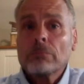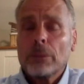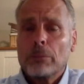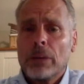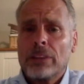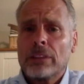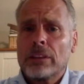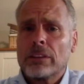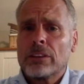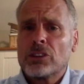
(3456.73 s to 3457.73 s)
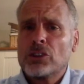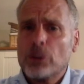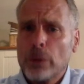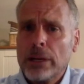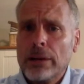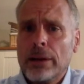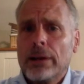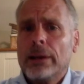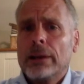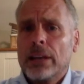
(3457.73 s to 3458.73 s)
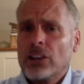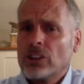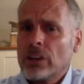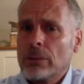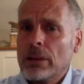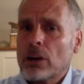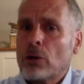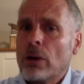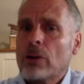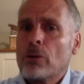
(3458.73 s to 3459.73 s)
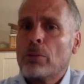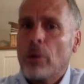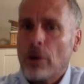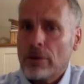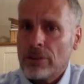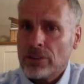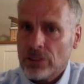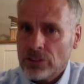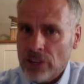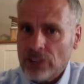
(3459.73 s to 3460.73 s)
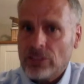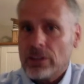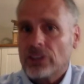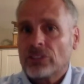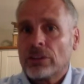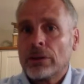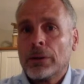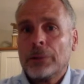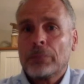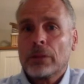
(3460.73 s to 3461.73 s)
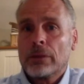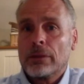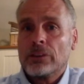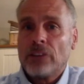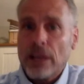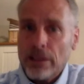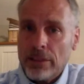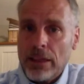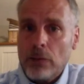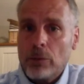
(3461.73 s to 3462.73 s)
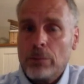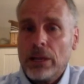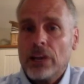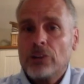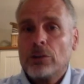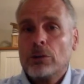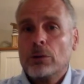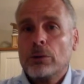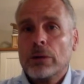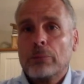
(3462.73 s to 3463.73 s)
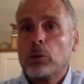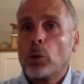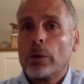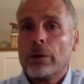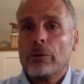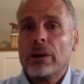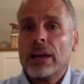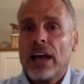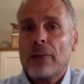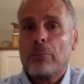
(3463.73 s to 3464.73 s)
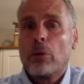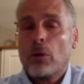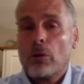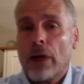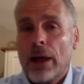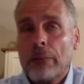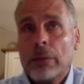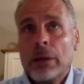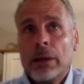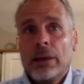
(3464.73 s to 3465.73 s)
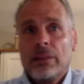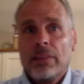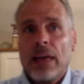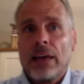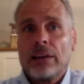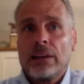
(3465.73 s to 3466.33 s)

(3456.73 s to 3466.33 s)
But the, the shoeing is going to be a critical part of the success of this. Second thing would be to employ a rehab program that